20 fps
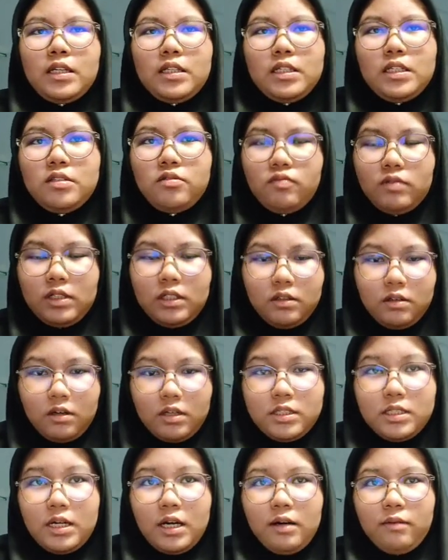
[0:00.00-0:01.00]
This will
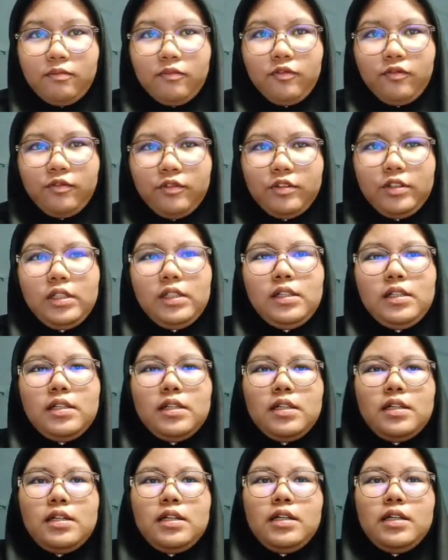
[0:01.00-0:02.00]
cause harmful
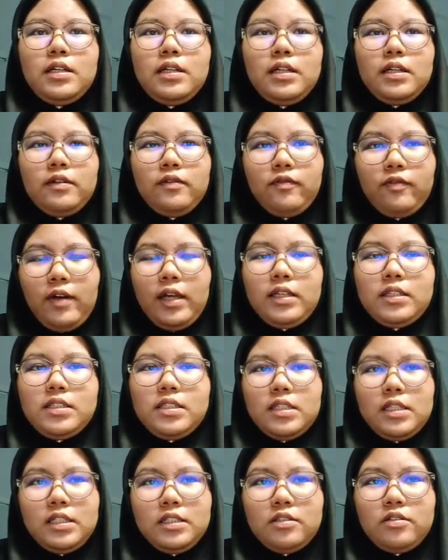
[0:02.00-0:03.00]

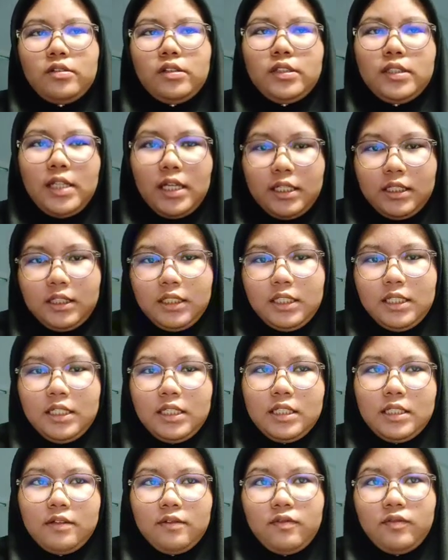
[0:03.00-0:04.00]
effects in society
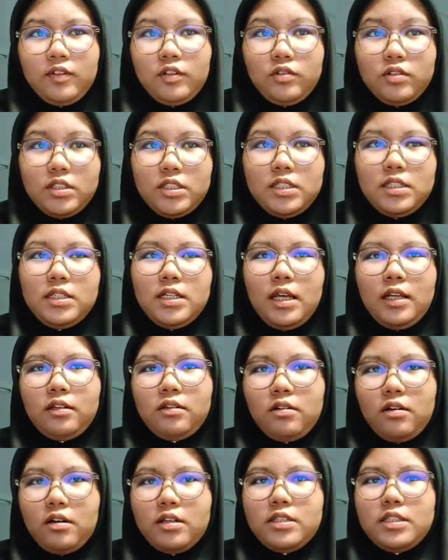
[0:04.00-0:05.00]
in the future that
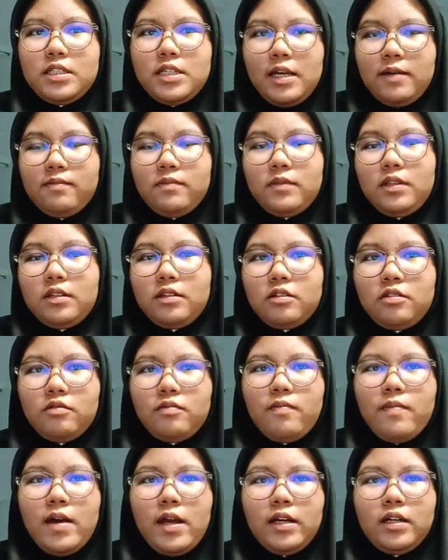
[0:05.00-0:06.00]
cause them to
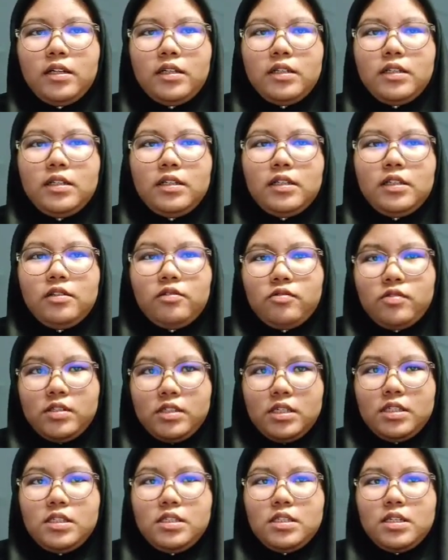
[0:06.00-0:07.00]
bear the
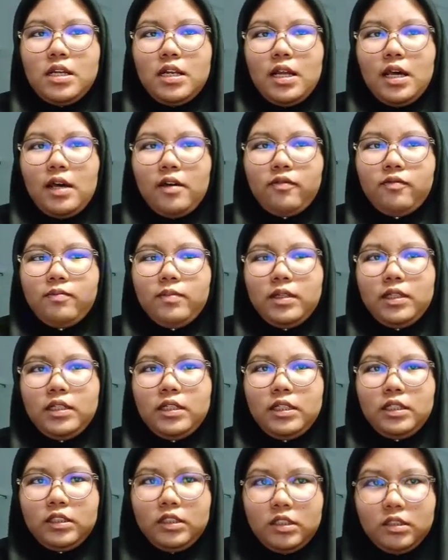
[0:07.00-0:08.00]
losses that have been
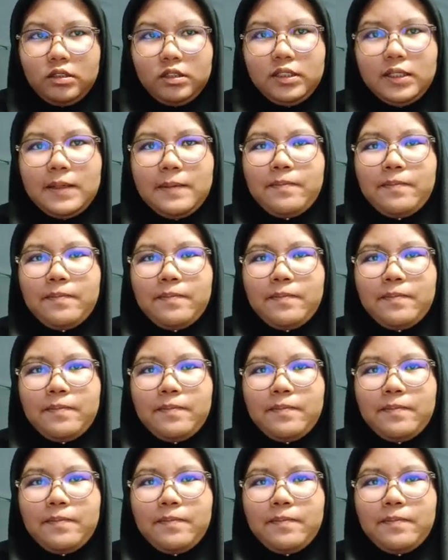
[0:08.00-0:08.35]
incurred.